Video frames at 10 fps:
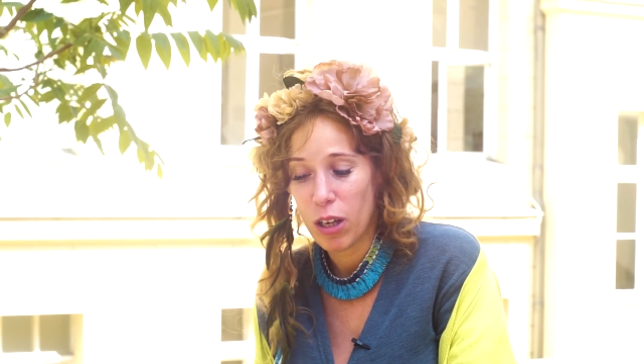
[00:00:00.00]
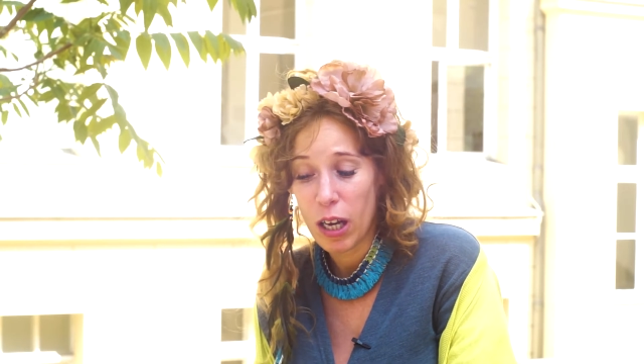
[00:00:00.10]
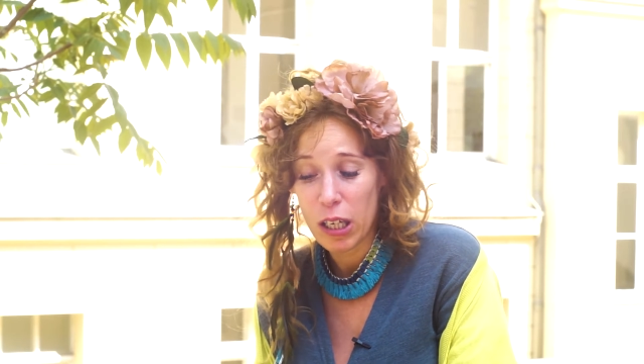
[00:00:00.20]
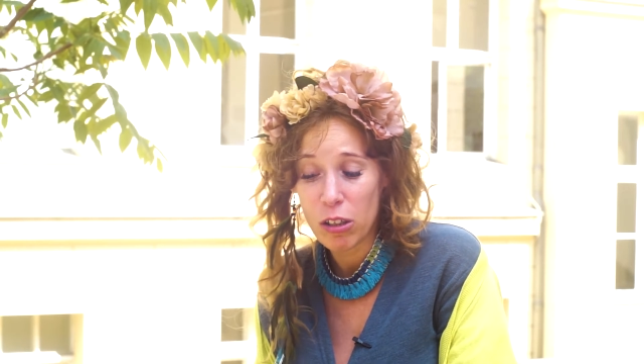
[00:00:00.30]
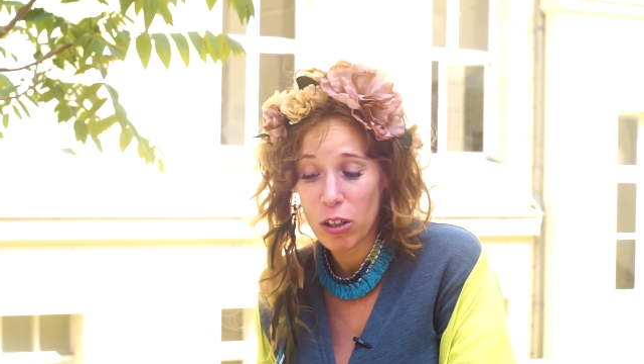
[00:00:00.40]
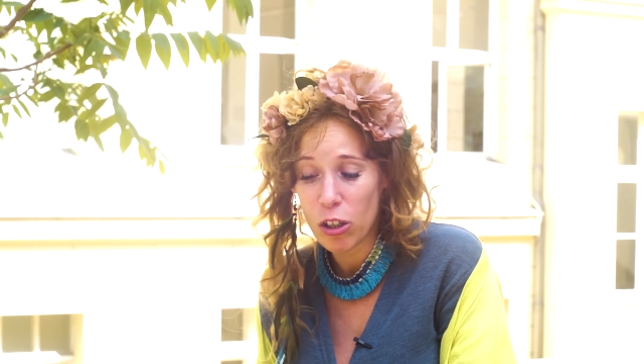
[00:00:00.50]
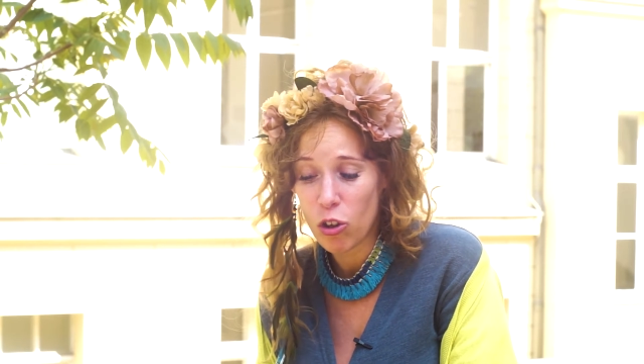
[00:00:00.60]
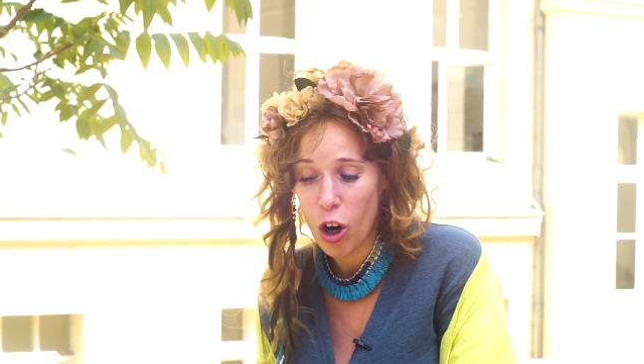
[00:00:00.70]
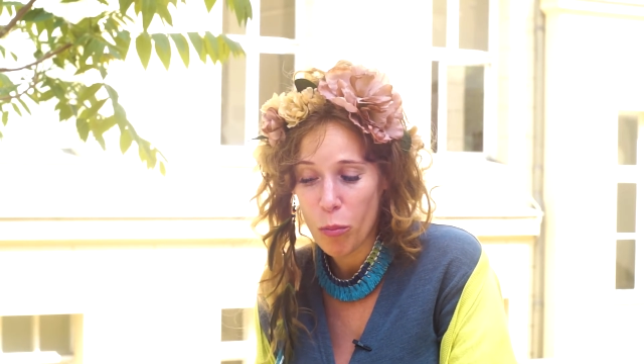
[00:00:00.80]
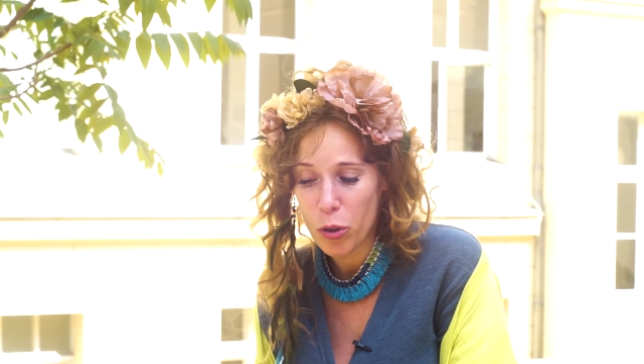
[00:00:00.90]
Yeah, in
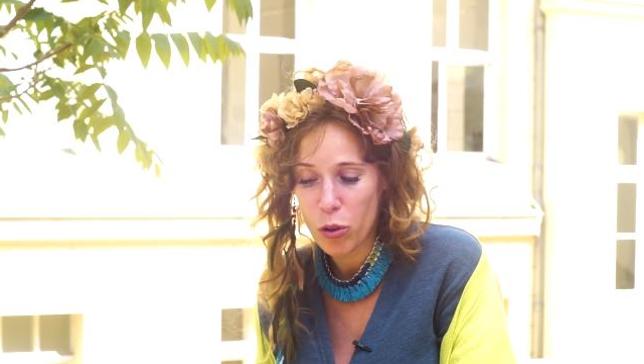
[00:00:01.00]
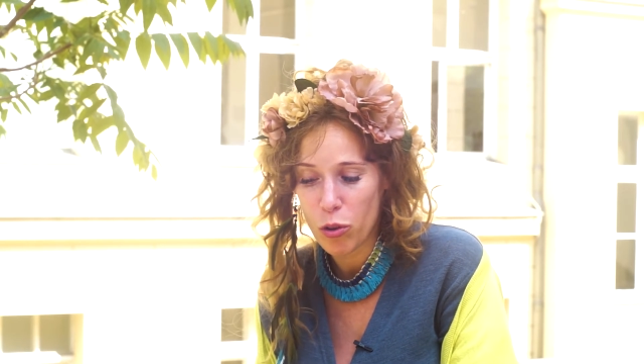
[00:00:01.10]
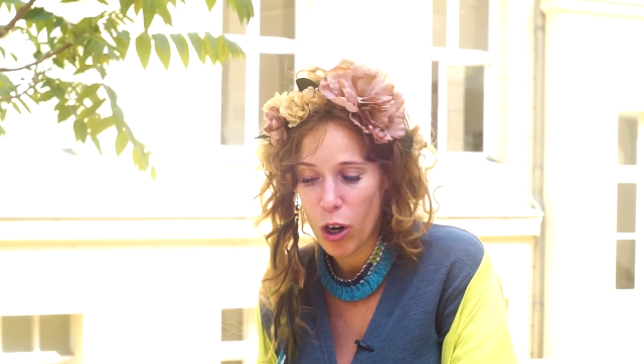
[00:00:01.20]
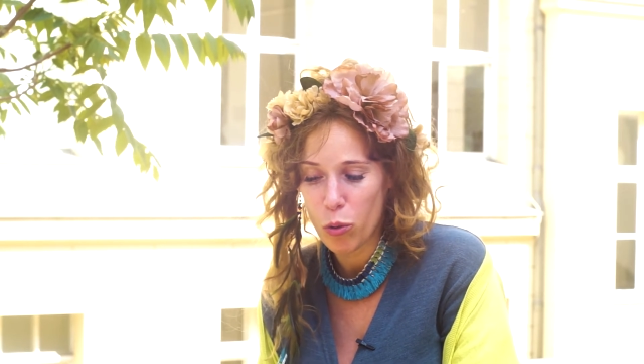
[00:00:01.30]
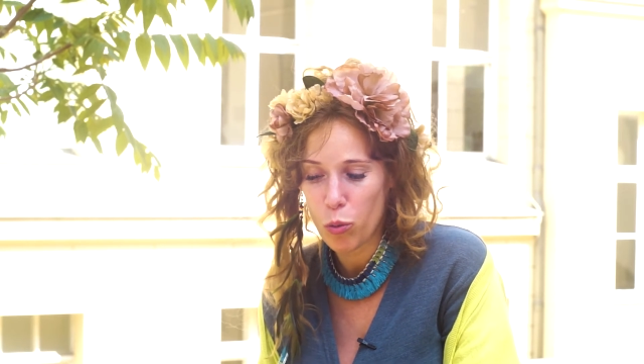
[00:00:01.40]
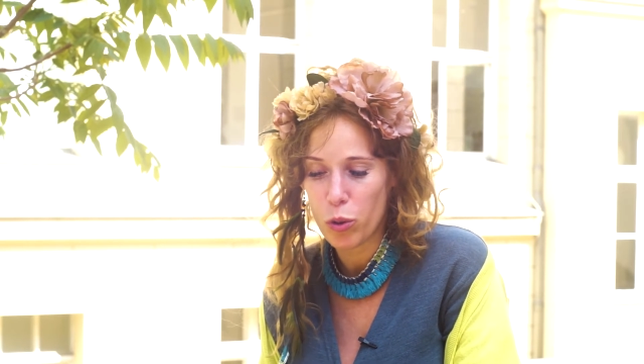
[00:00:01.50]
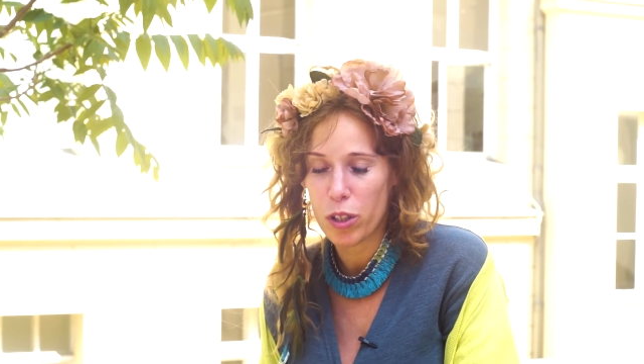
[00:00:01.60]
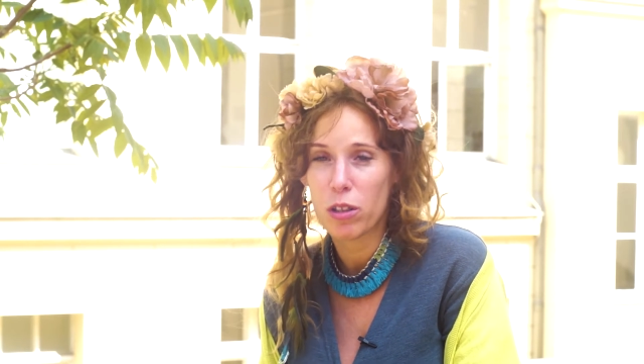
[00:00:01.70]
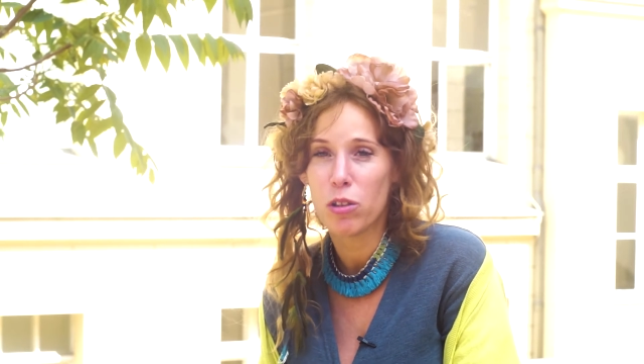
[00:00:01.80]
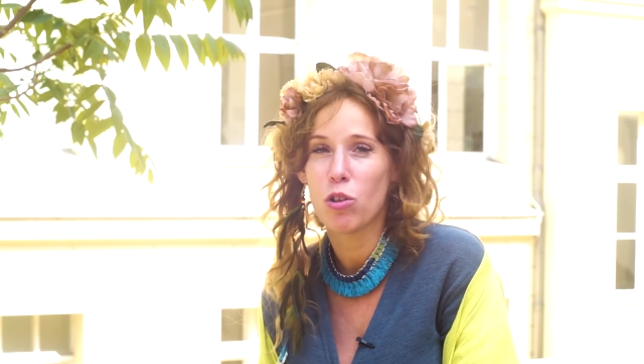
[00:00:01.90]
Common Ground, we
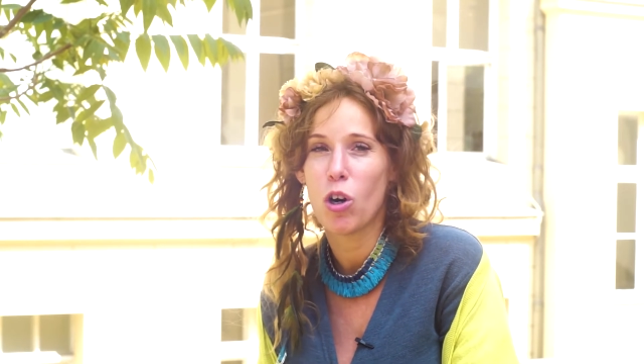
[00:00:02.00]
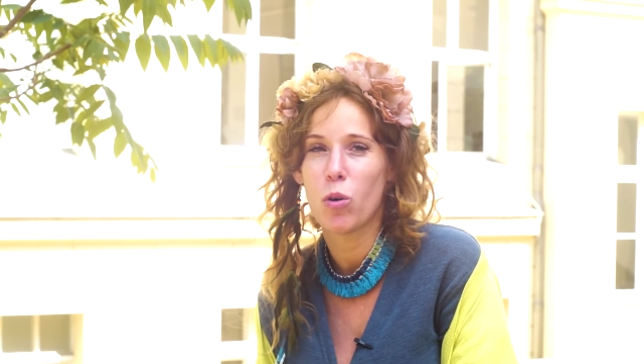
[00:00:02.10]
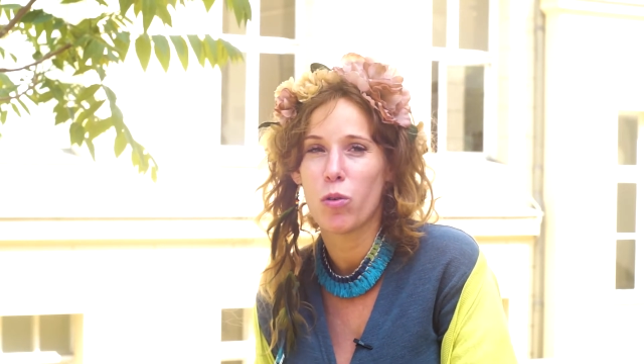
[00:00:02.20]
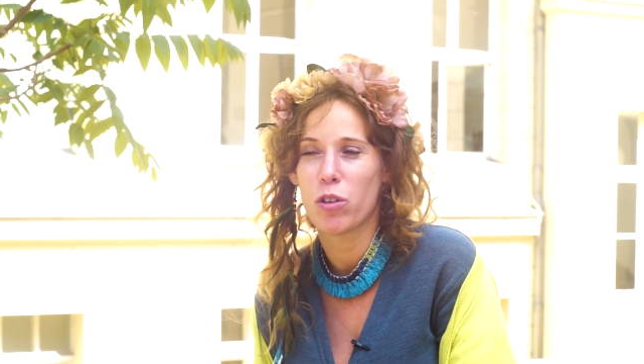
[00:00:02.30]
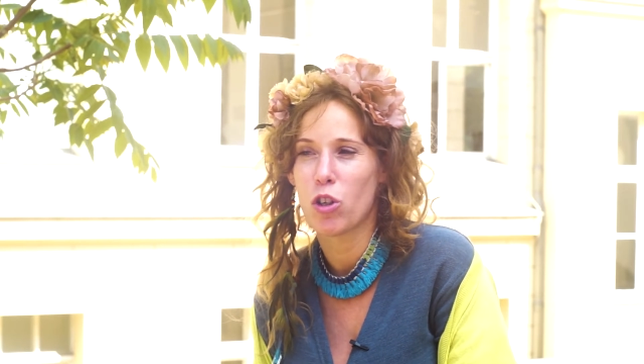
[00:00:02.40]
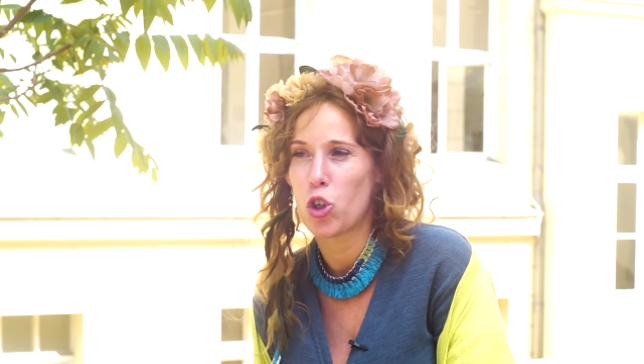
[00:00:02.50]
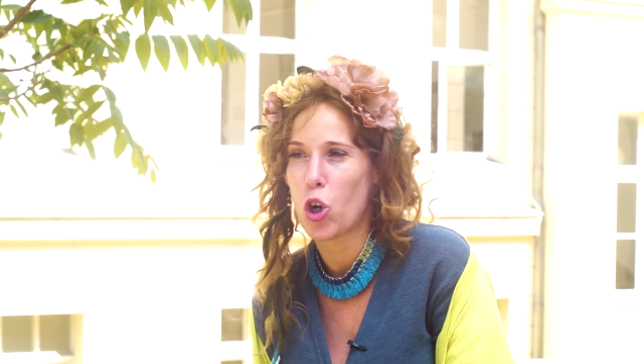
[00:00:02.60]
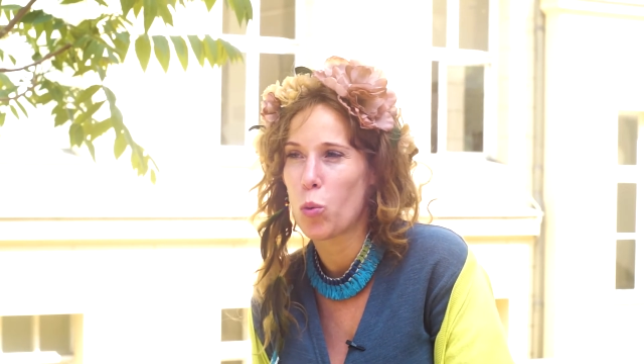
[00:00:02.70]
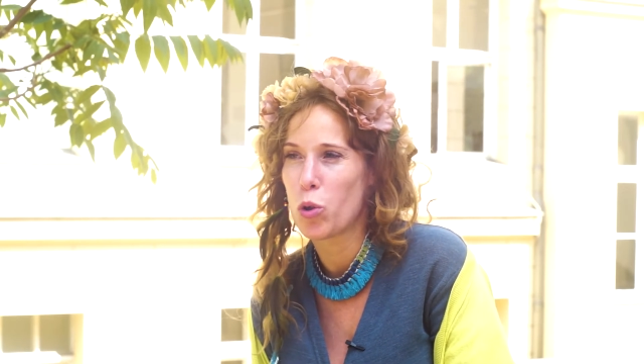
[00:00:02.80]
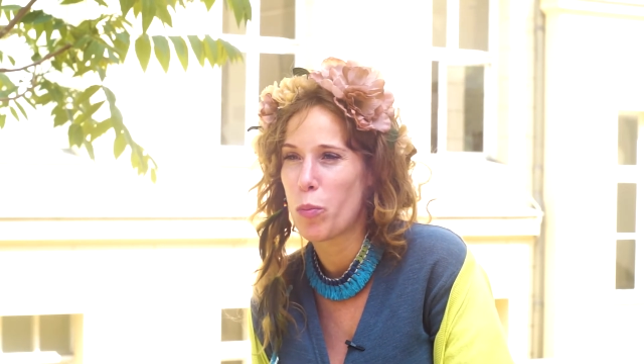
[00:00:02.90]
didn't know that the
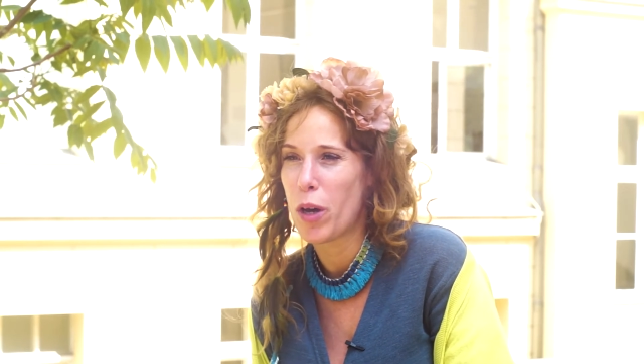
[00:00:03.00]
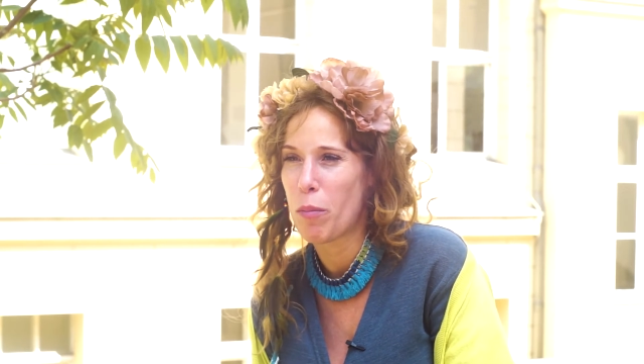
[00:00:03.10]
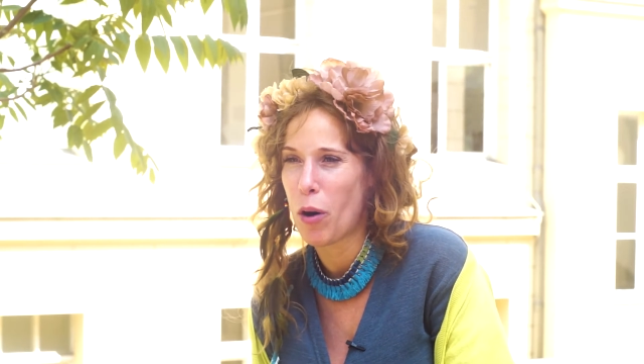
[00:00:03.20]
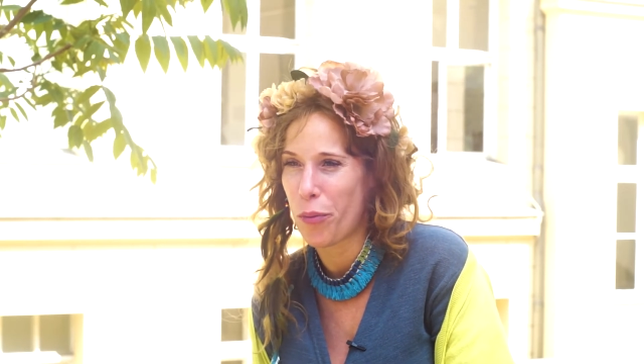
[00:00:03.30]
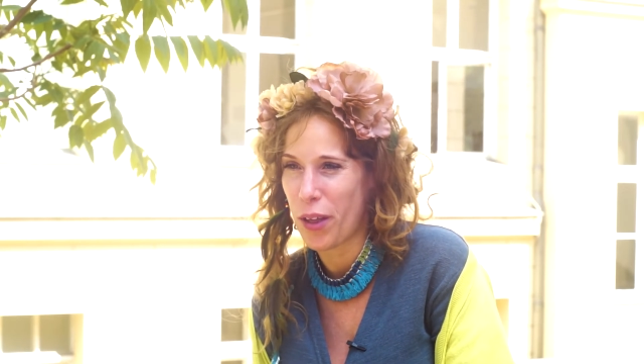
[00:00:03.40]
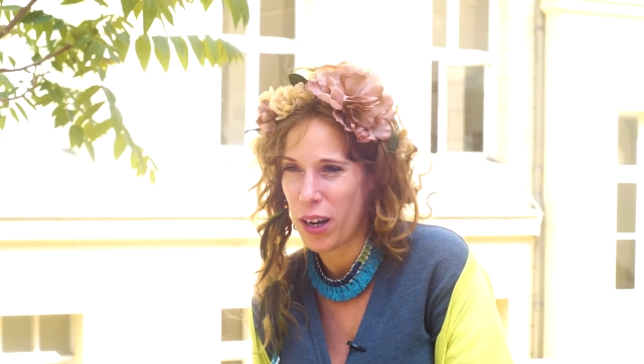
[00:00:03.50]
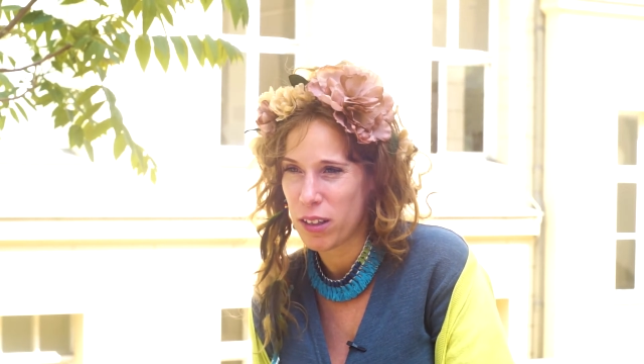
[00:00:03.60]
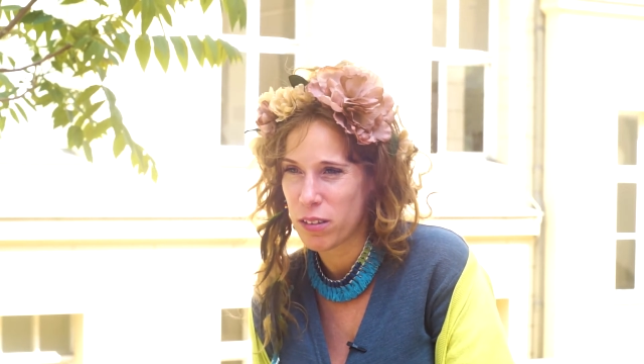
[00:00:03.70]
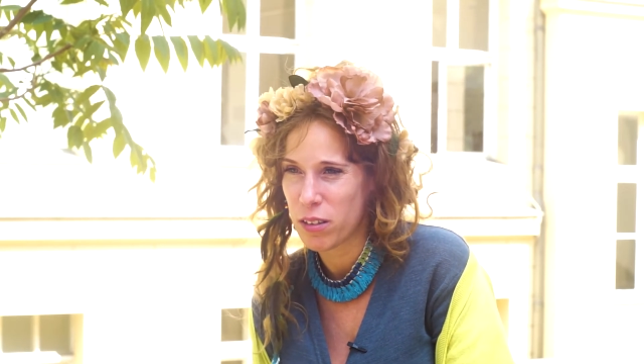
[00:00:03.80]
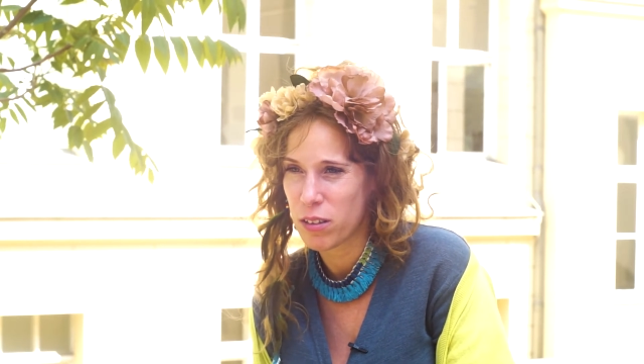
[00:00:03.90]
show would be about that.